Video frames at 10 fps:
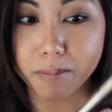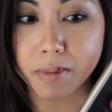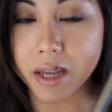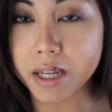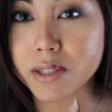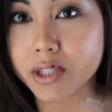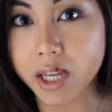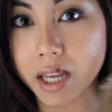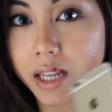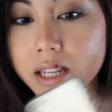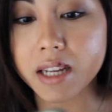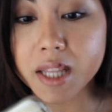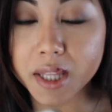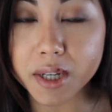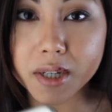plain Jane,
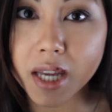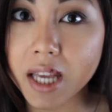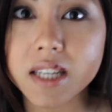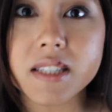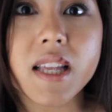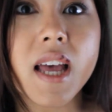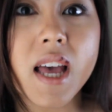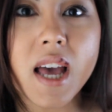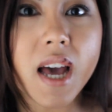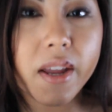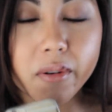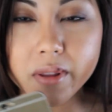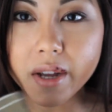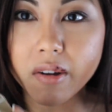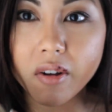clear case. I
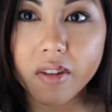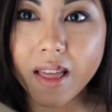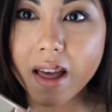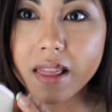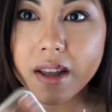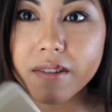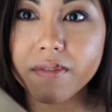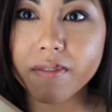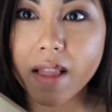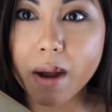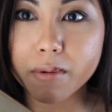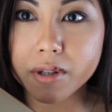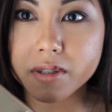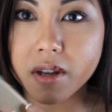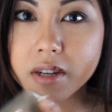don't like all that like
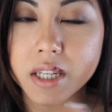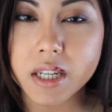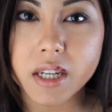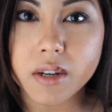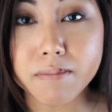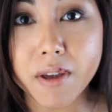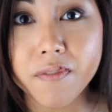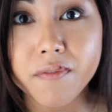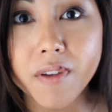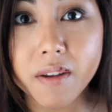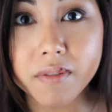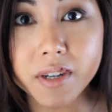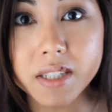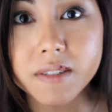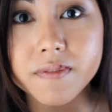flowers on it. My
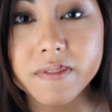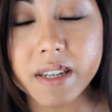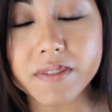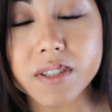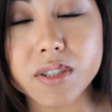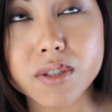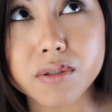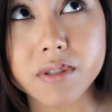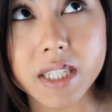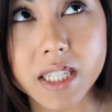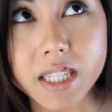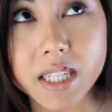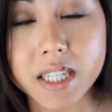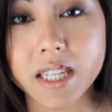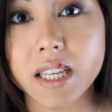favorite
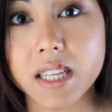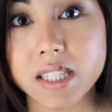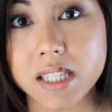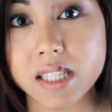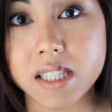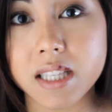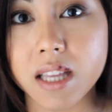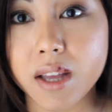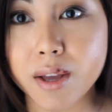drink is